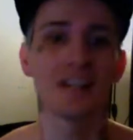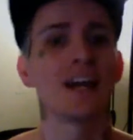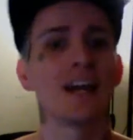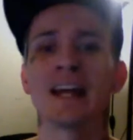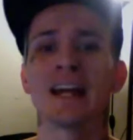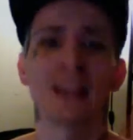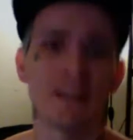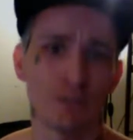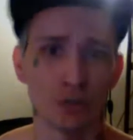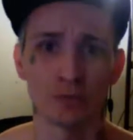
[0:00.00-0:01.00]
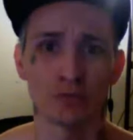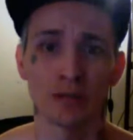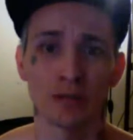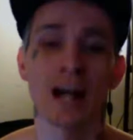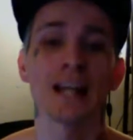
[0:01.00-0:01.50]
And I love you.
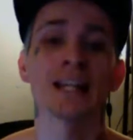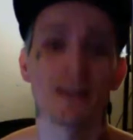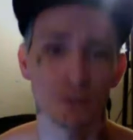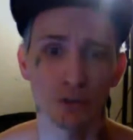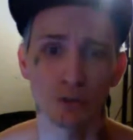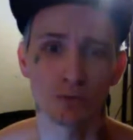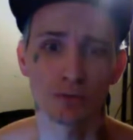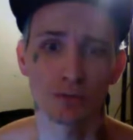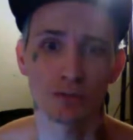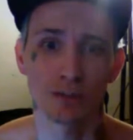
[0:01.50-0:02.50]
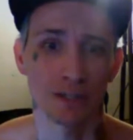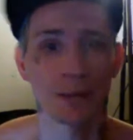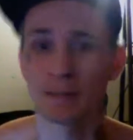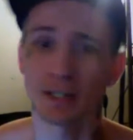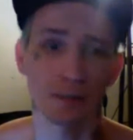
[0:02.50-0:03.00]
I love you. And
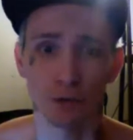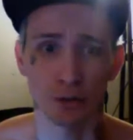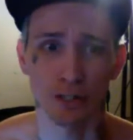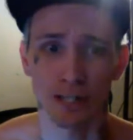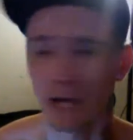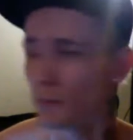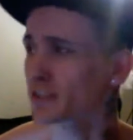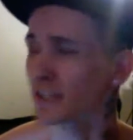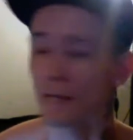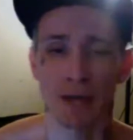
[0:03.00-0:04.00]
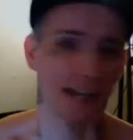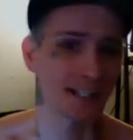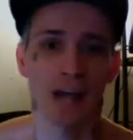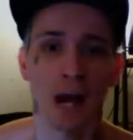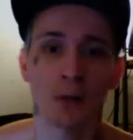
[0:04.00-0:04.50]
I'm here for you. And I will stick up
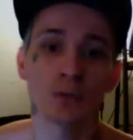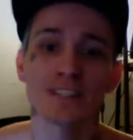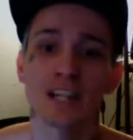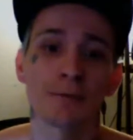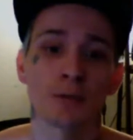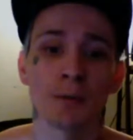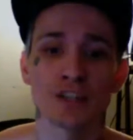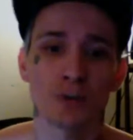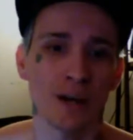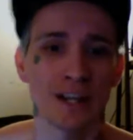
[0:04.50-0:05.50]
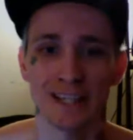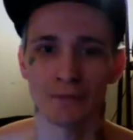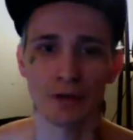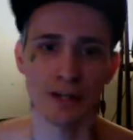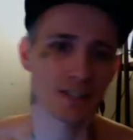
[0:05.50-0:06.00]
for my trans and
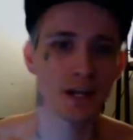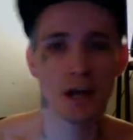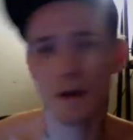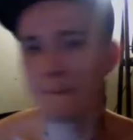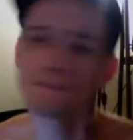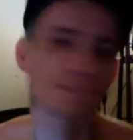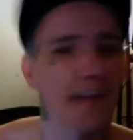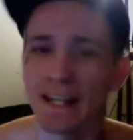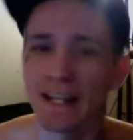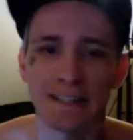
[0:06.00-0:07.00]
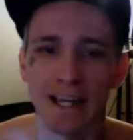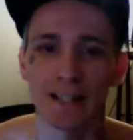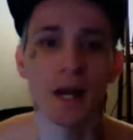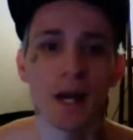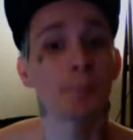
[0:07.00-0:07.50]
gay friends any
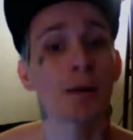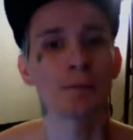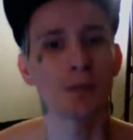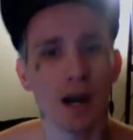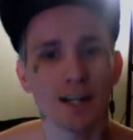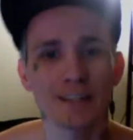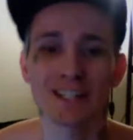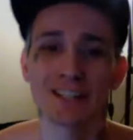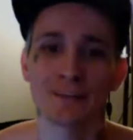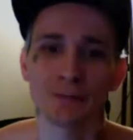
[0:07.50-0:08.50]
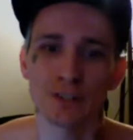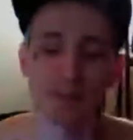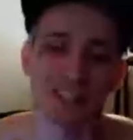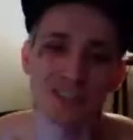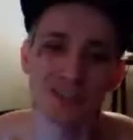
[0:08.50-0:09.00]
day, but I'm not going to stand up for
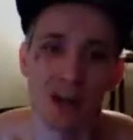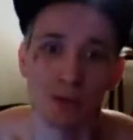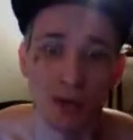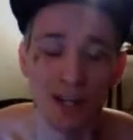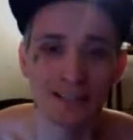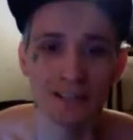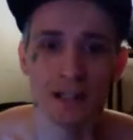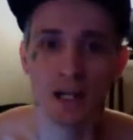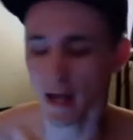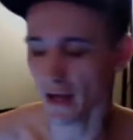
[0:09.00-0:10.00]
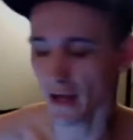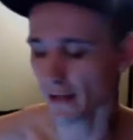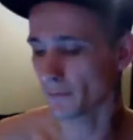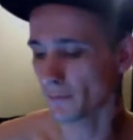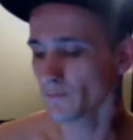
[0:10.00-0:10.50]
something that's not right.
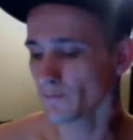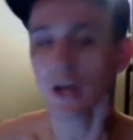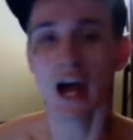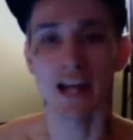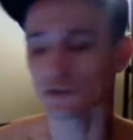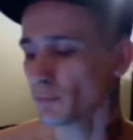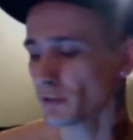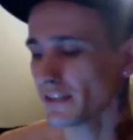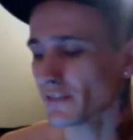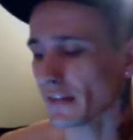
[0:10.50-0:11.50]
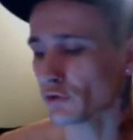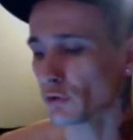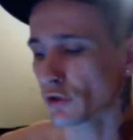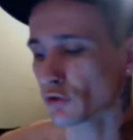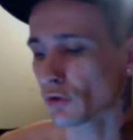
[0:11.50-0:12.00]
And I do believe that if you
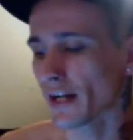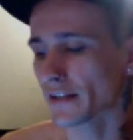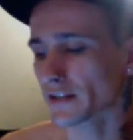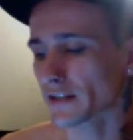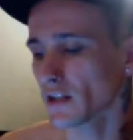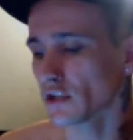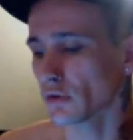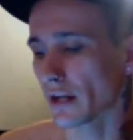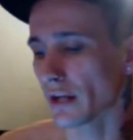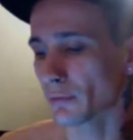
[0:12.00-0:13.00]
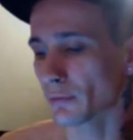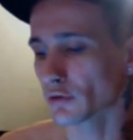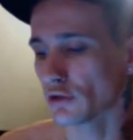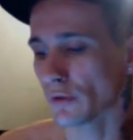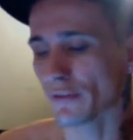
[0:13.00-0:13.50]
are trans, you are able
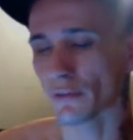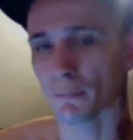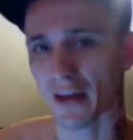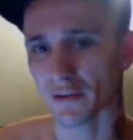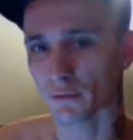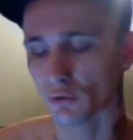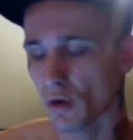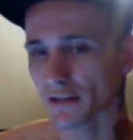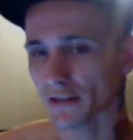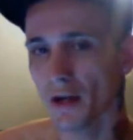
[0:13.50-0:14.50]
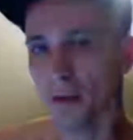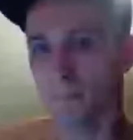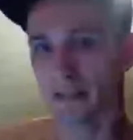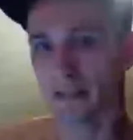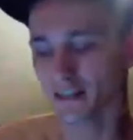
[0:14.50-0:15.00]
to use whatever bathroom you want
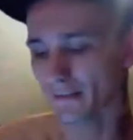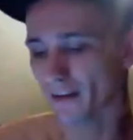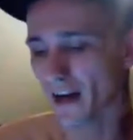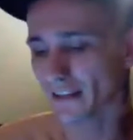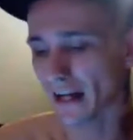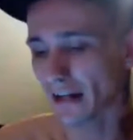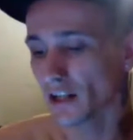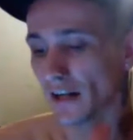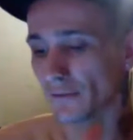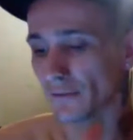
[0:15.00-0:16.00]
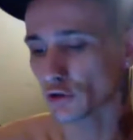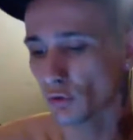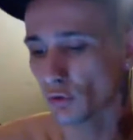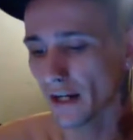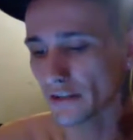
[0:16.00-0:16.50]
because of the fact that if you're
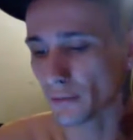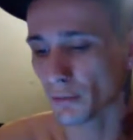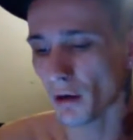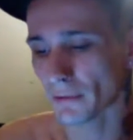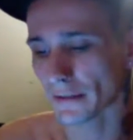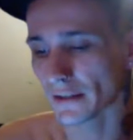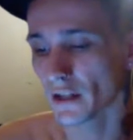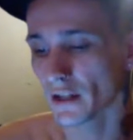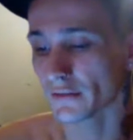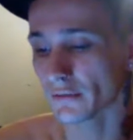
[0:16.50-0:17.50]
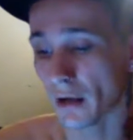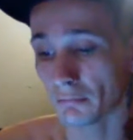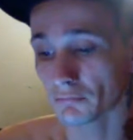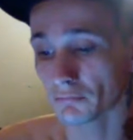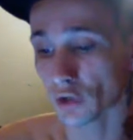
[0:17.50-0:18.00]
trans, you're probably
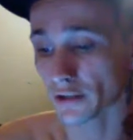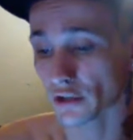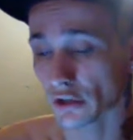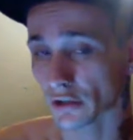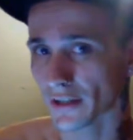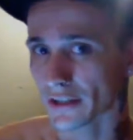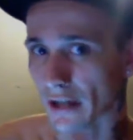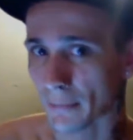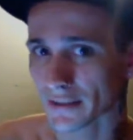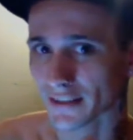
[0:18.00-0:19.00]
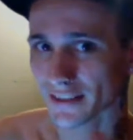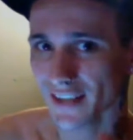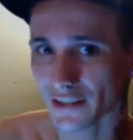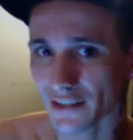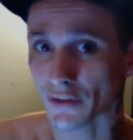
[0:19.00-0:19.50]
trying to look like the opposite
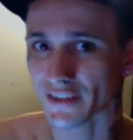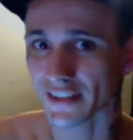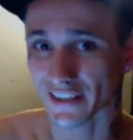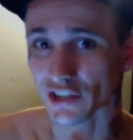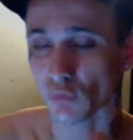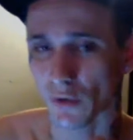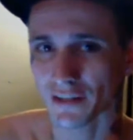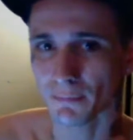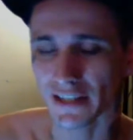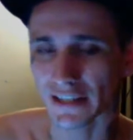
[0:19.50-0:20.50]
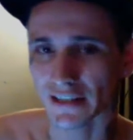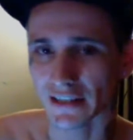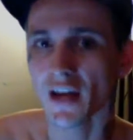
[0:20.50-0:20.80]
sex or the sex that you want to be.